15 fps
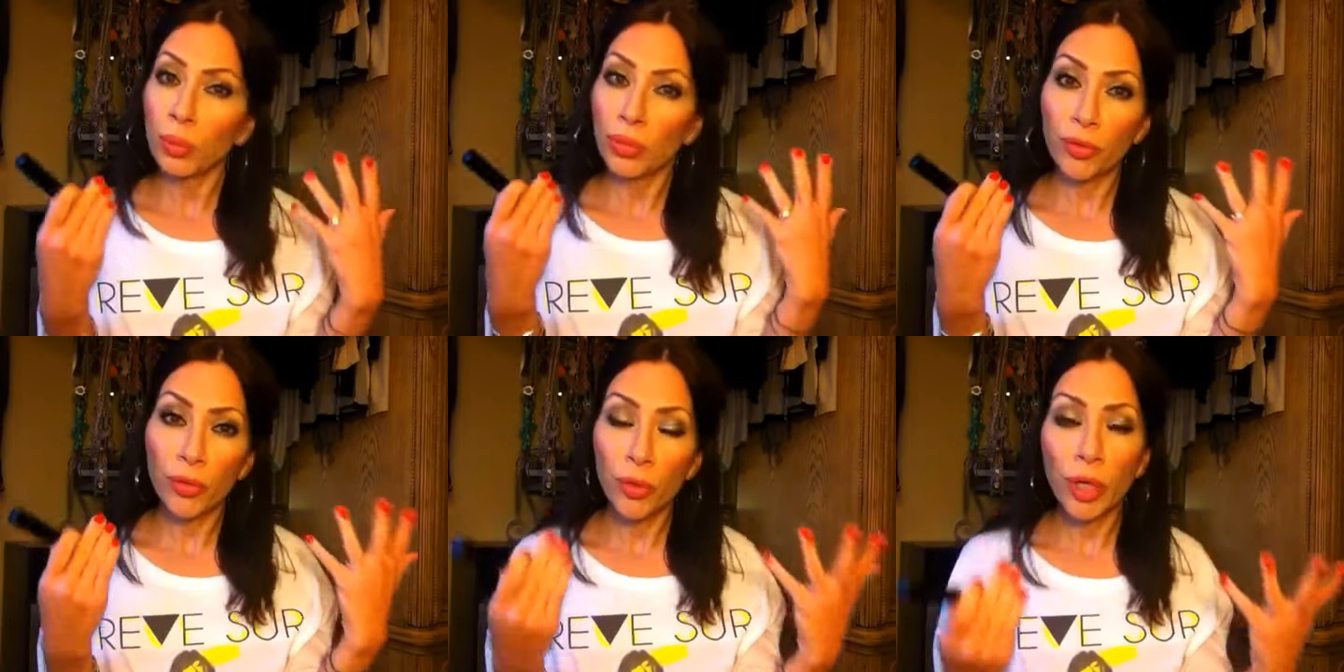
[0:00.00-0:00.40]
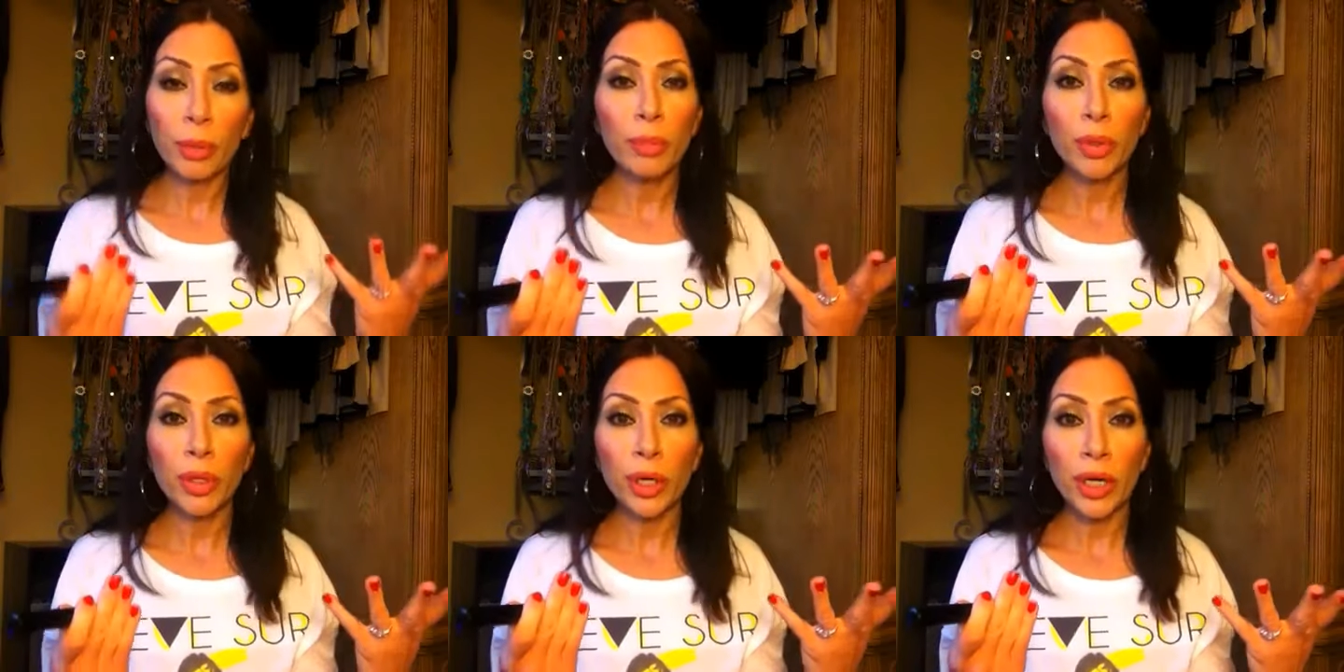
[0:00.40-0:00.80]
before I
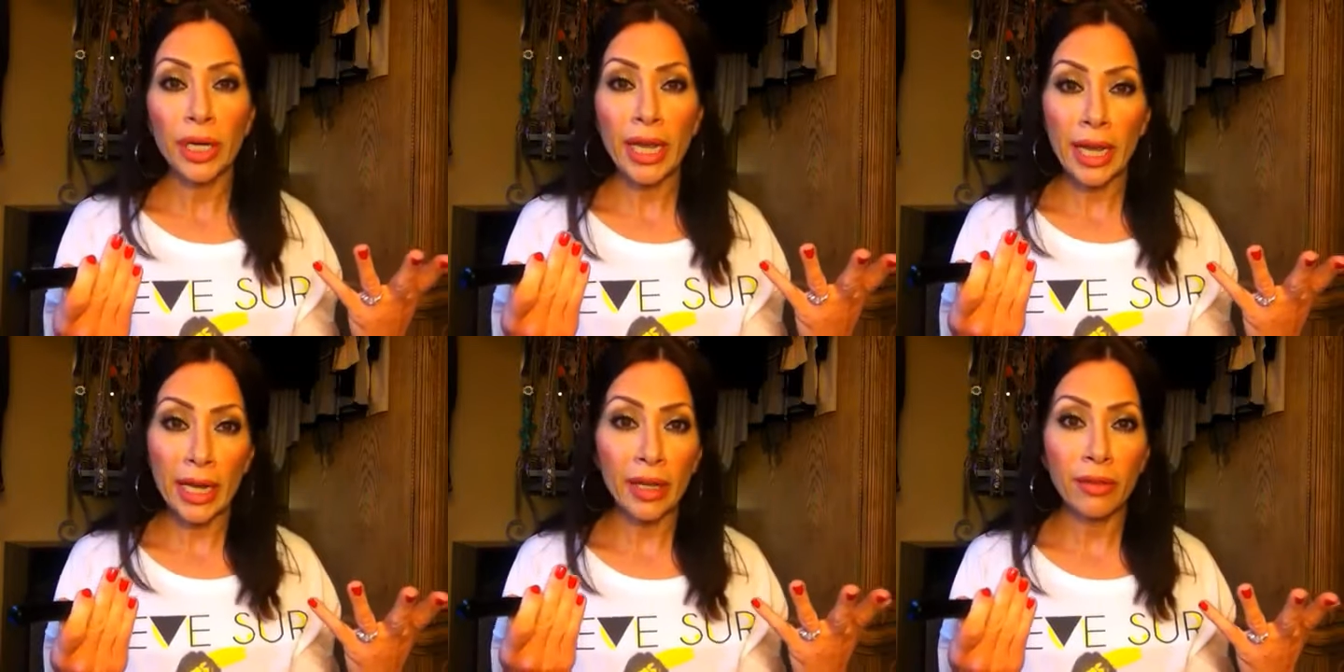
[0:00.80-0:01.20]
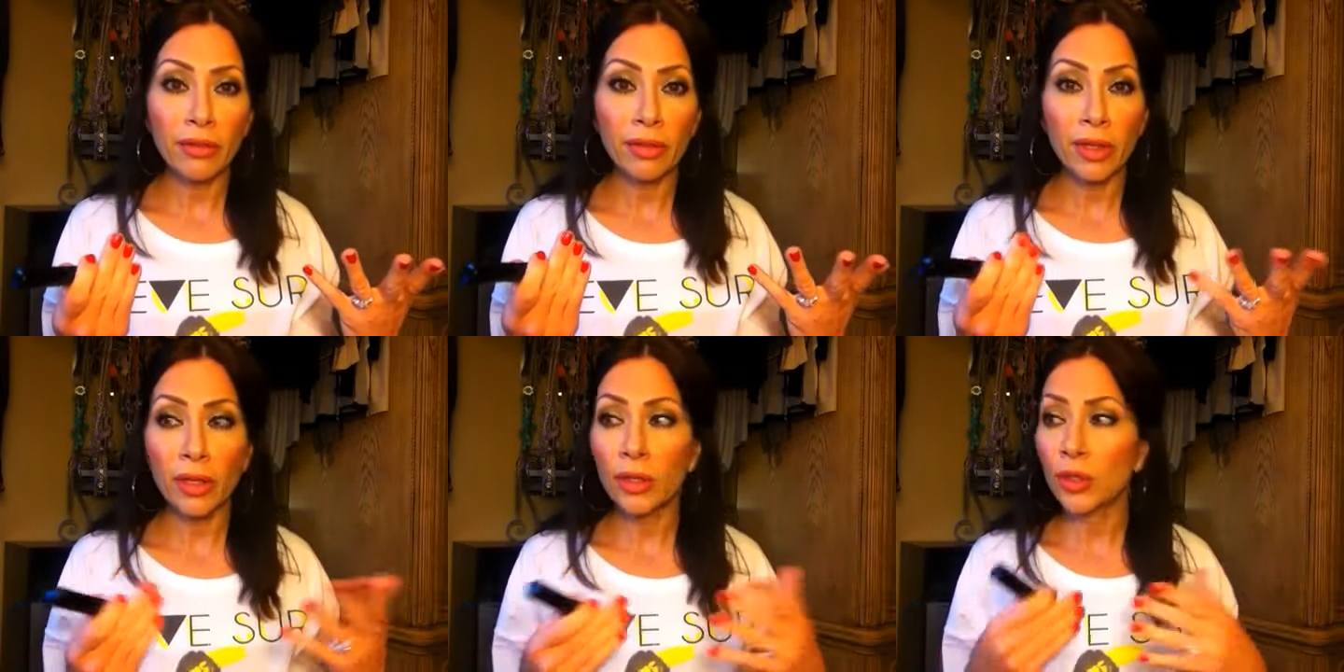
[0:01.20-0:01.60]
put on
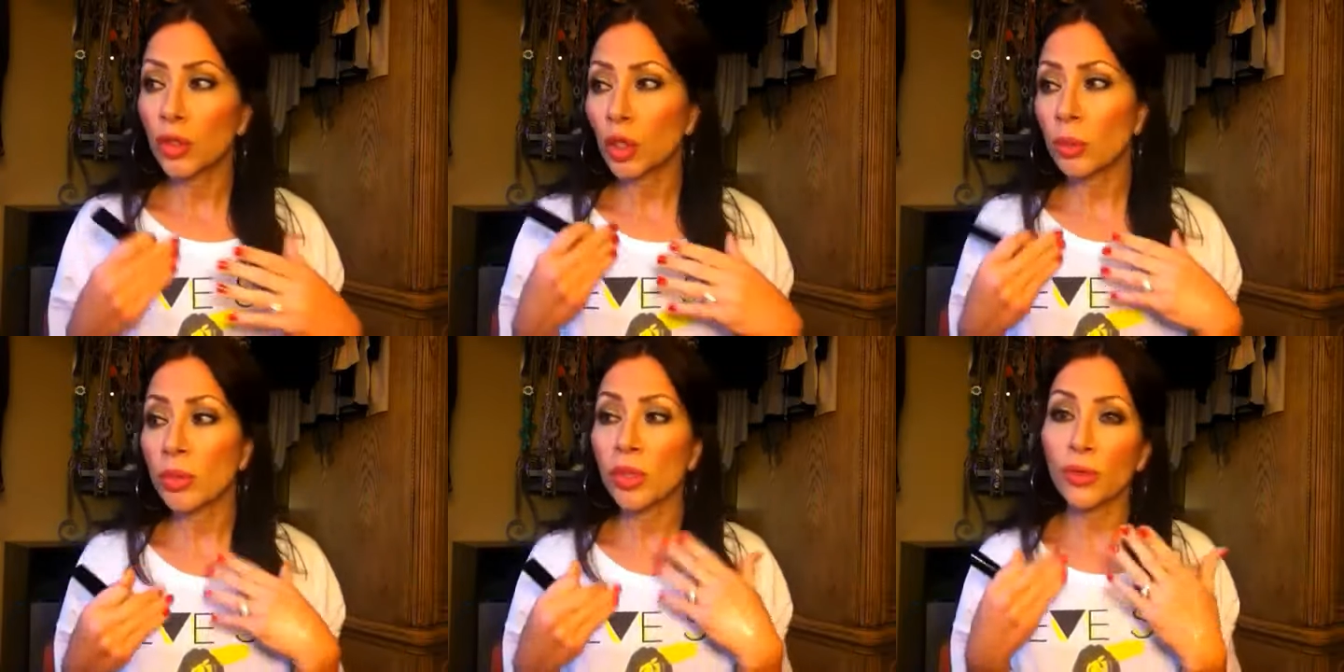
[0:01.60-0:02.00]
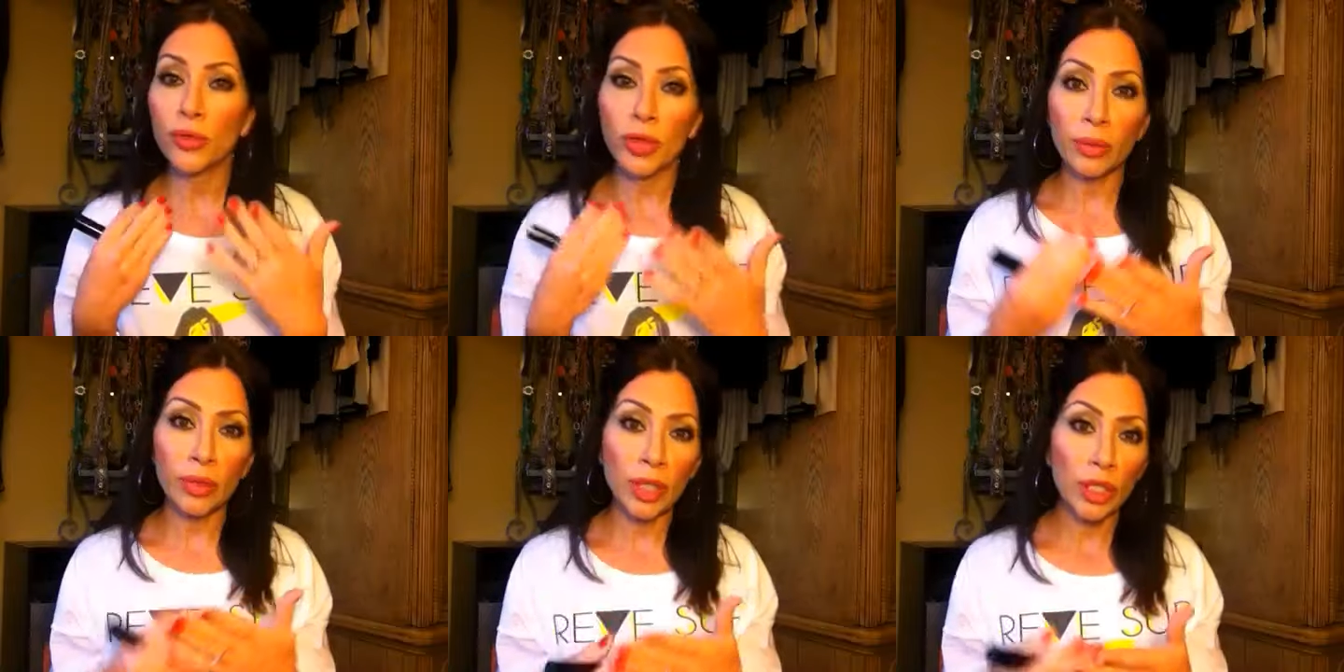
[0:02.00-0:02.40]
anything in terms of
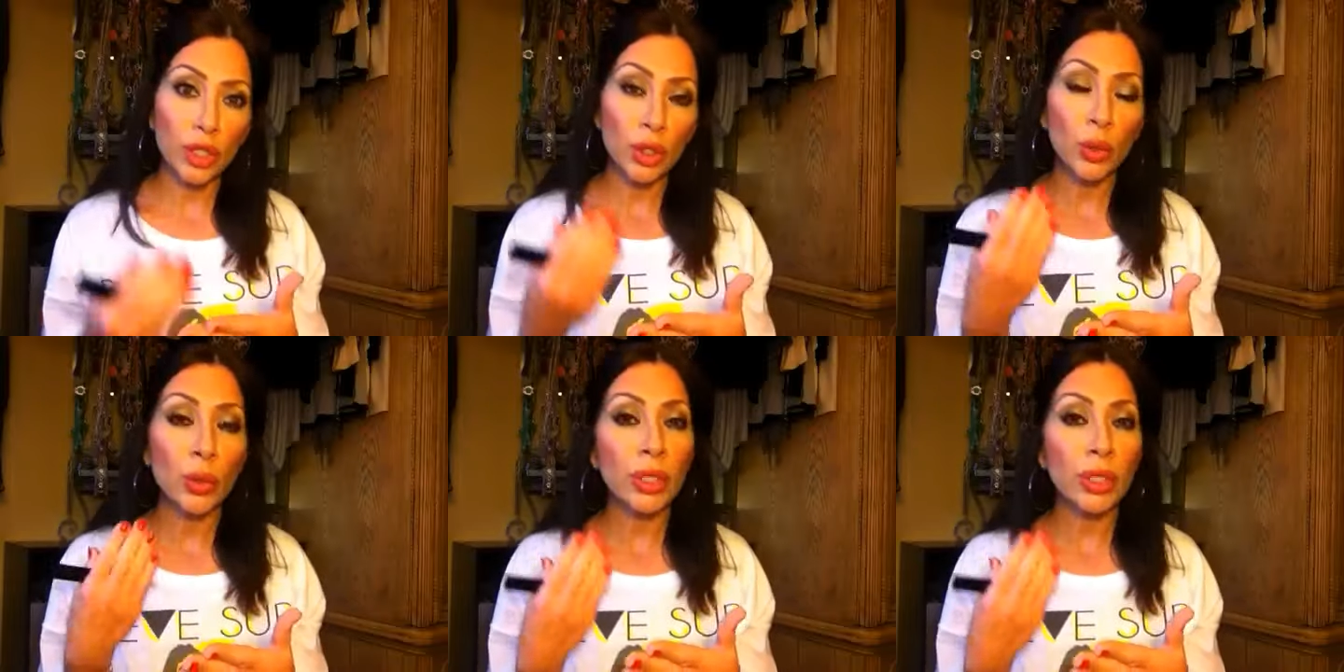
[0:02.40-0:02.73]
foundation